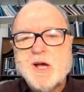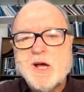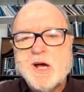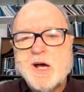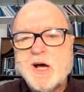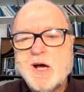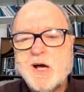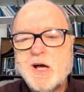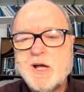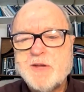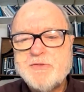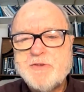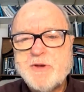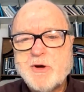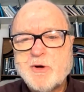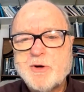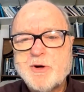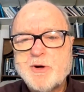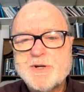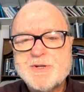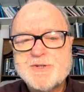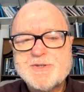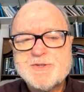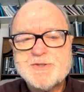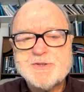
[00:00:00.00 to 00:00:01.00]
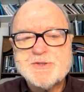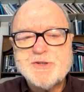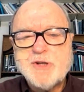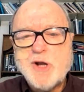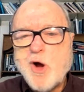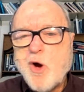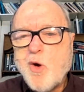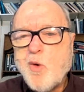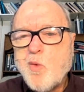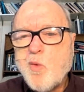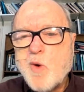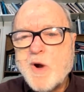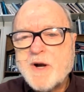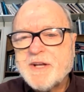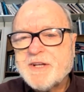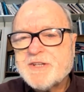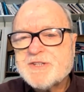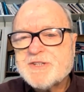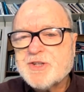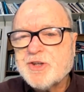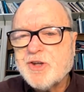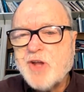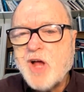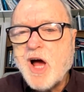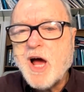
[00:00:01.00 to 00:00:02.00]
There is no what
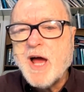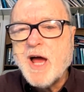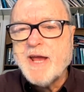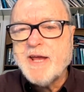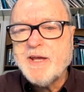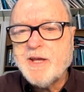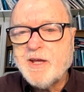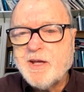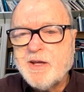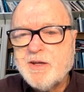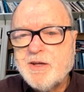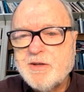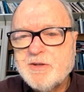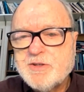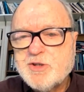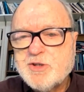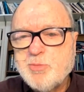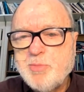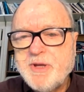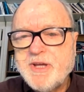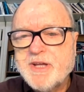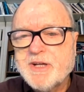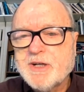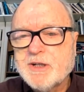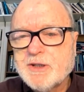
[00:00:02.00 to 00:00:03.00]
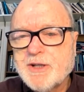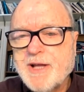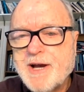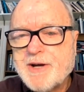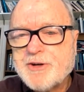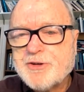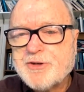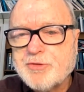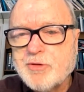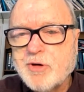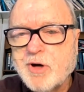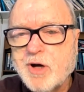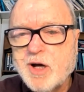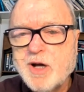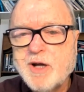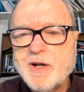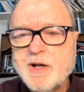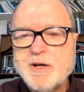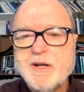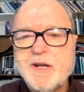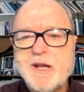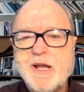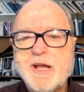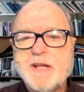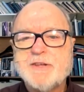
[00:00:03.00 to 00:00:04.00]
it's like to be an
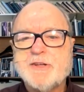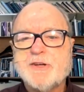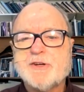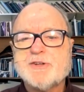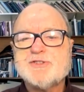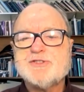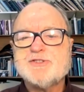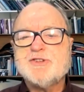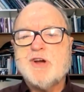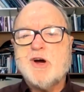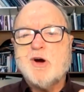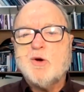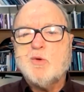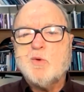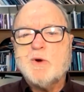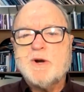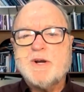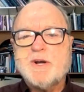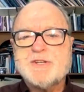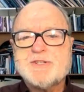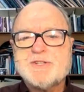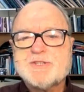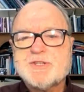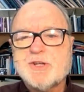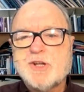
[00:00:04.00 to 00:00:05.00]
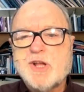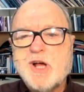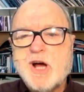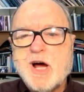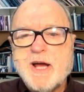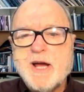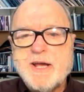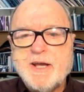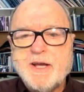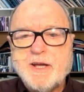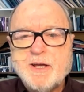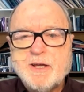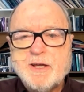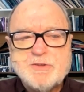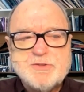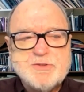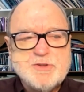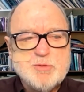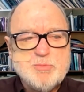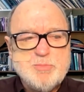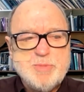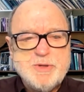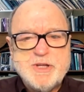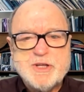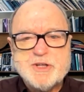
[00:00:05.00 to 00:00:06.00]
electron, and there's no what it's like
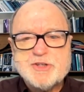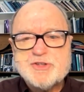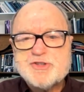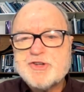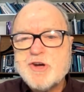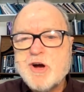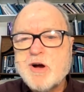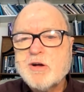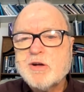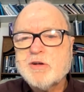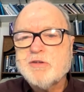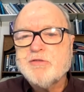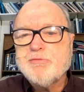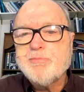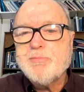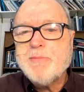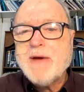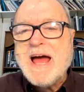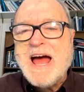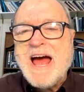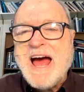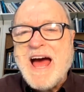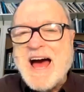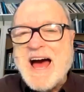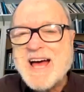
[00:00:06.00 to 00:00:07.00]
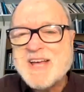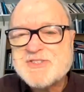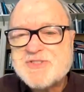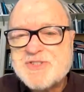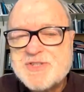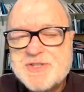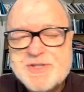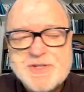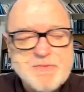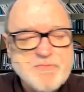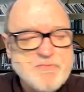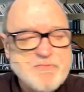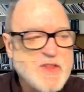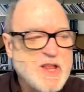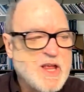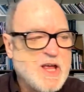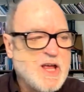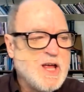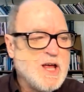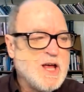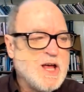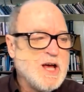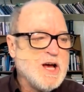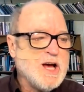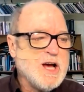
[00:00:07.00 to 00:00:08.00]
to be a chunk of mass,
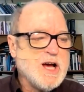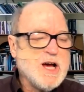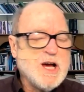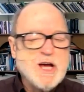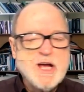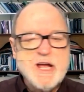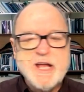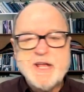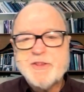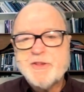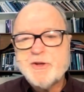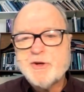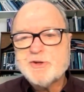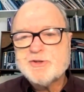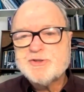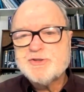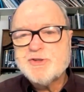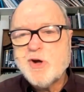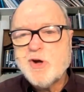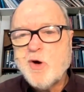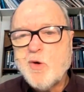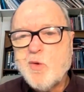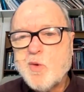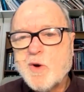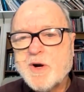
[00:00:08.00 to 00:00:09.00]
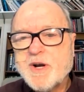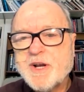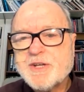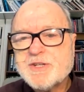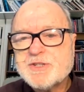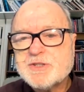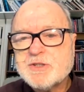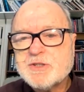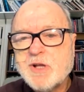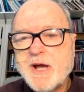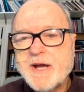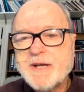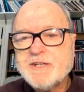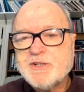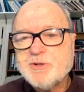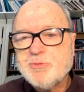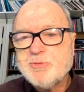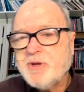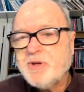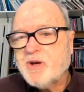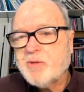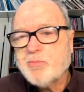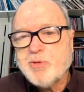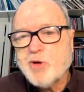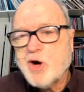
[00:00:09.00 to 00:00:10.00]
and there's no what it's like to
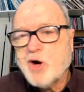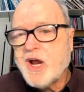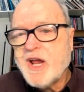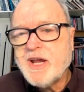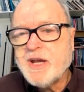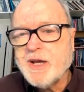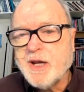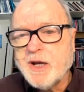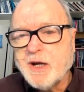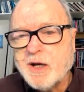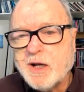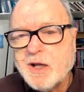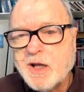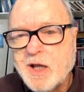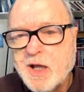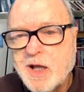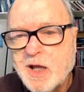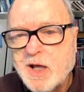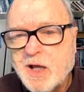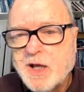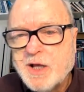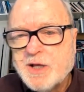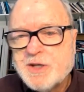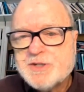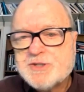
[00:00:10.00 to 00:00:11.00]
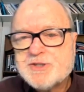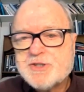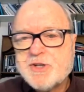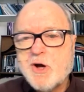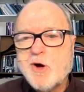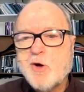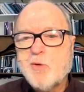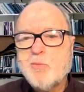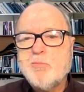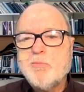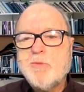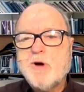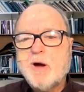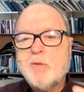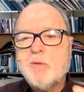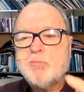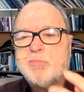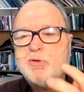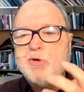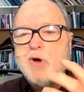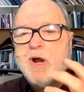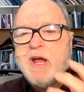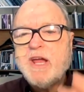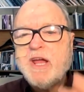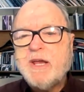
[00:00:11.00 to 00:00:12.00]
be a brain. So
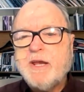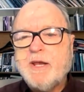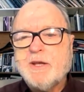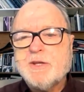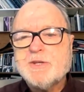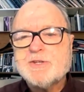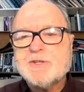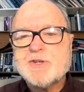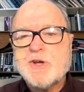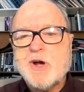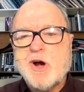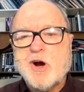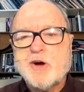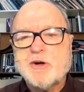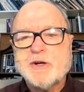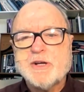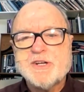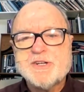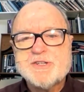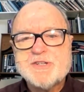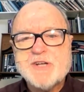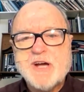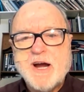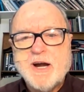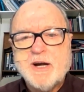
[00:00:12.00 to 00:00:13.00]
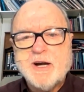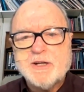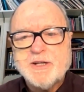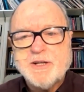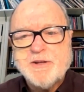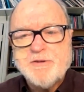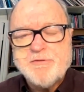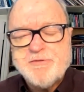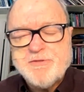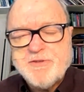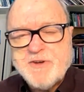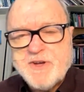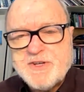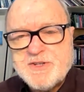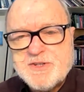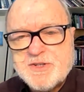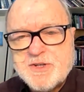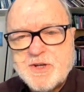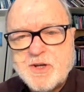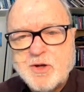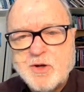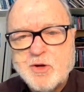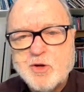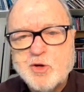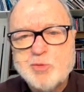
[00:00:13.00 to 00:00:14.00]
brains are entirely
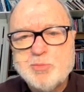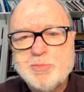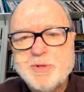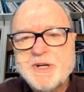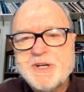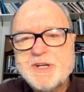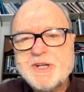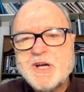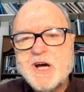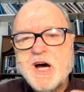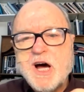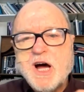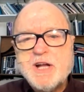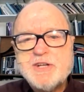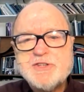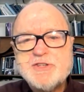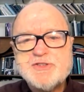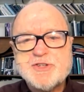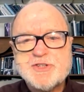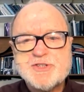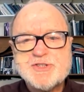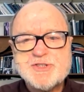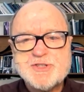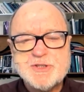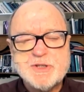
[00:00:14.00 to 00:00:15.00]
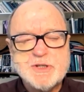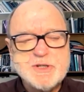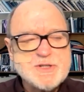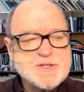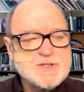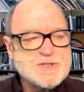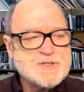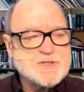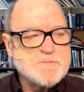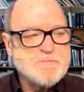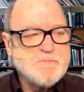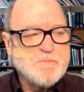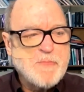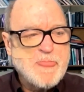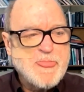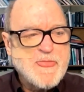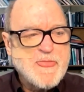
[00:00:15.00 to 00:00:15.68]
physical, but consciousness